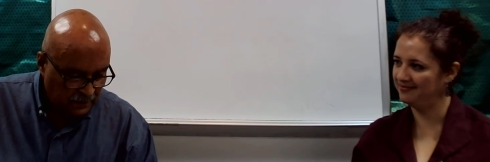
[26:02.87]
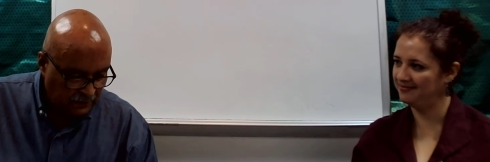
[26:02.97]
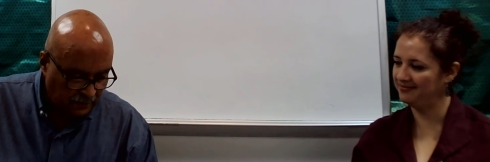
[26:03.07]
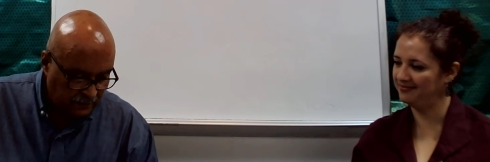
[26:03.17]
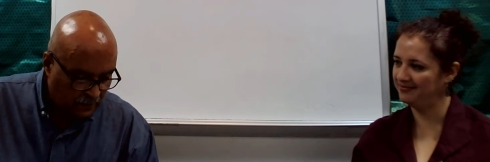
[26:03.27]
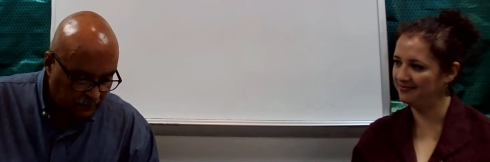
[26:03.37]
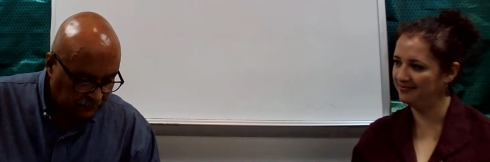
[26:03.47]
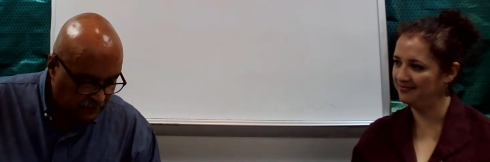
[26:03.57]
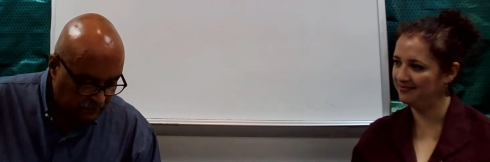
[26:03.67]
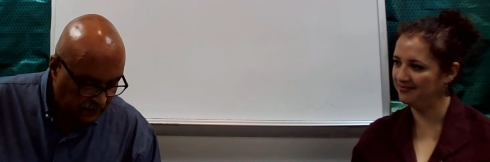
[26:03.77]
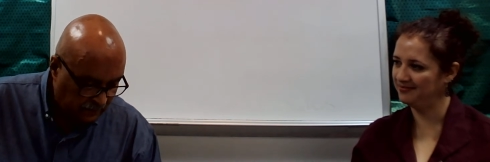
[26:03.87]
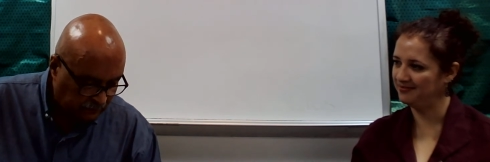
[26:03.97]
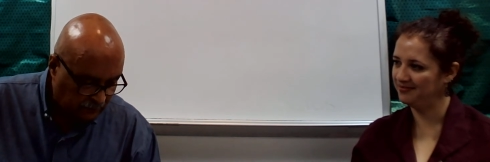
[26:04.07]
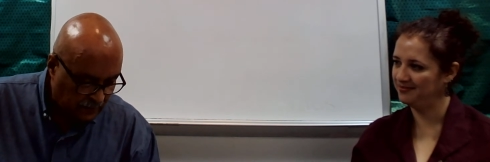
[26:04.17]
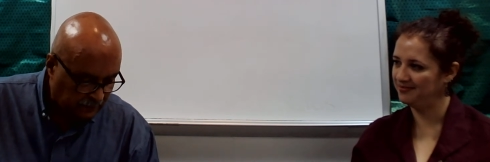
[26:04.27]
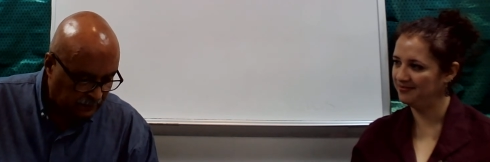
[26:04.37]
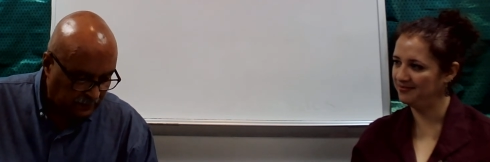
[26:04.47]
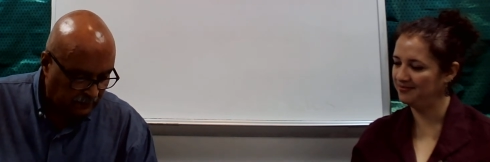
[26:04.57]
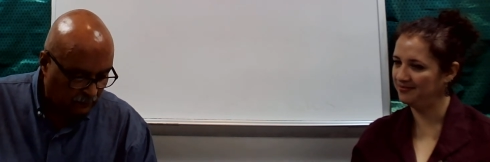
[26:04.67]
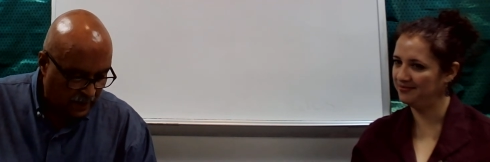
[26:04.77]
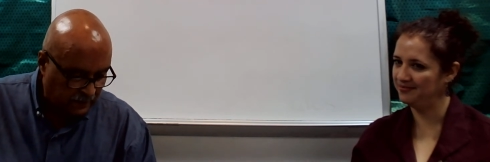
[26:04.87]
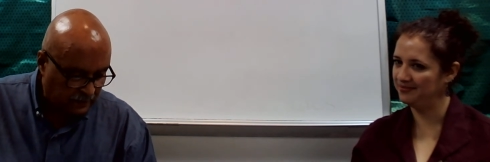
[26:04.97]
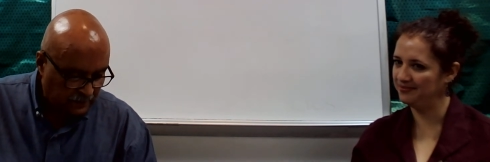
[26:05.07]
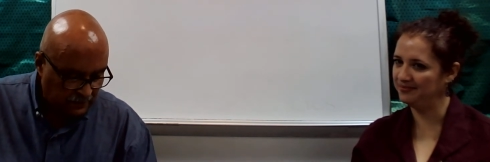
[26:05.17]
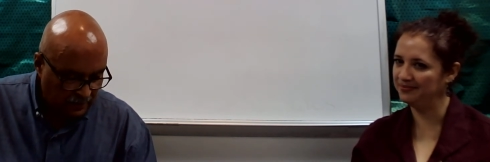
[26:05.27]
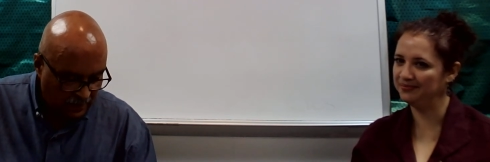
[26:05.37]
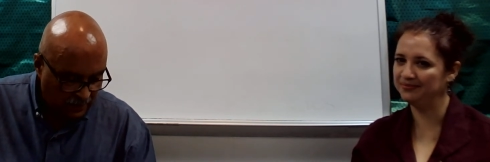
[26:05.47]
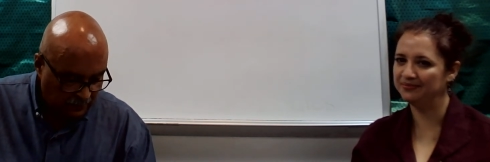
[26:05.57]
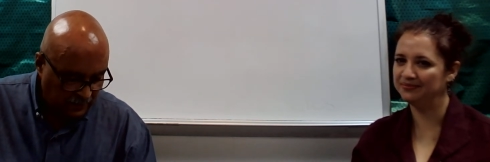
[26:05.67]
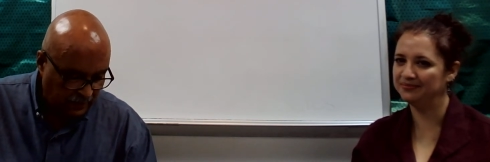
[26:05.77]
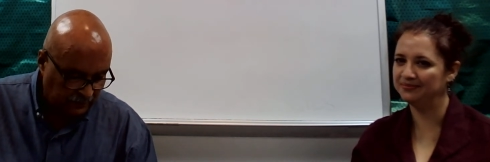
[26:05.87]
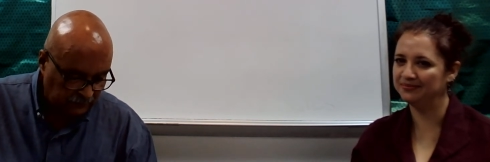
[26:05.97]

Speaker 1: yet they always come back to harden like rock in your hands.